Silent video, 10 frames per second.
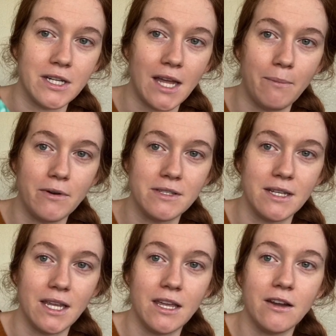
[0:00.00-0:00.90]
diapers
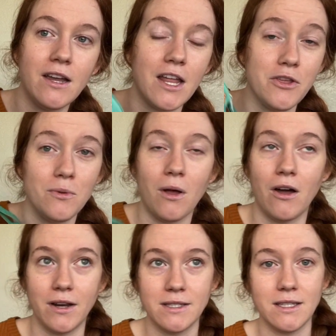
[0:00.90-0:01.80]
in here, and you
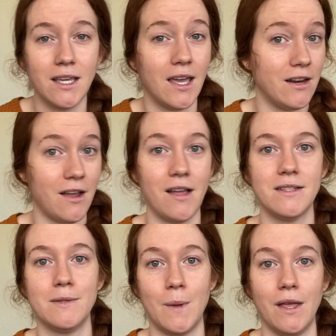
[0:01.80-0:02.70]
honestly cannot
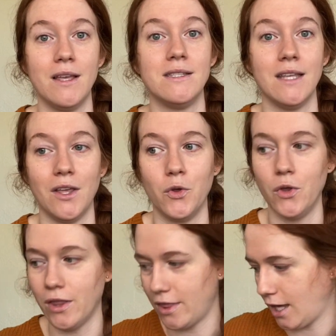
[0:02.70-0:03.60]
smell a single
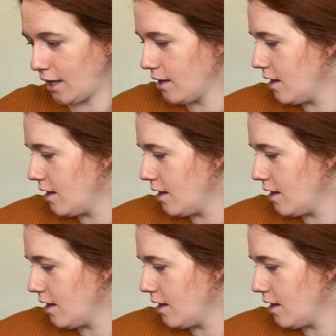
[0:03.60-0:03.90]
thing.